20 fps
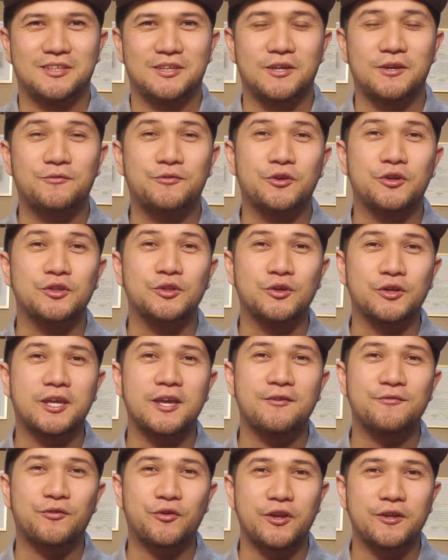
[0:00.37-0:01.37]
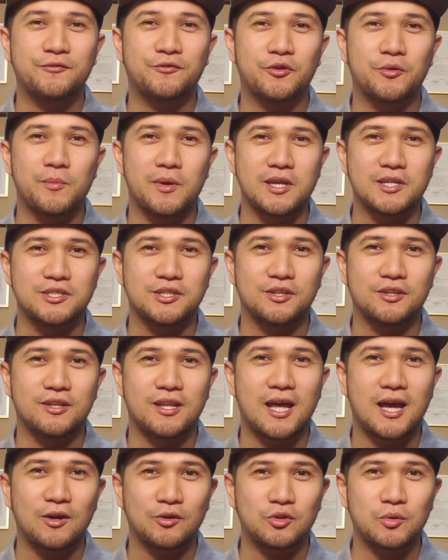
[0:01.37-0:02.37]
If you're looking for information on
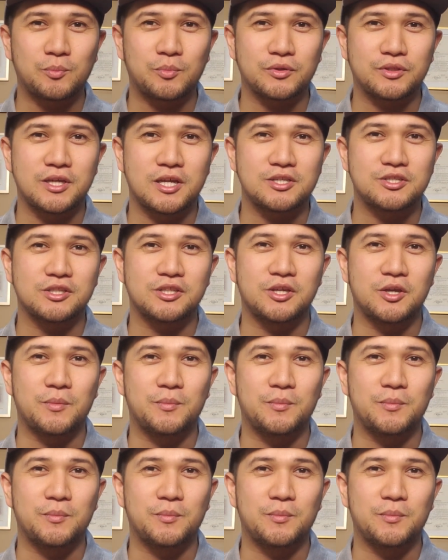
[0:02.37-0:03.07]
how to potentially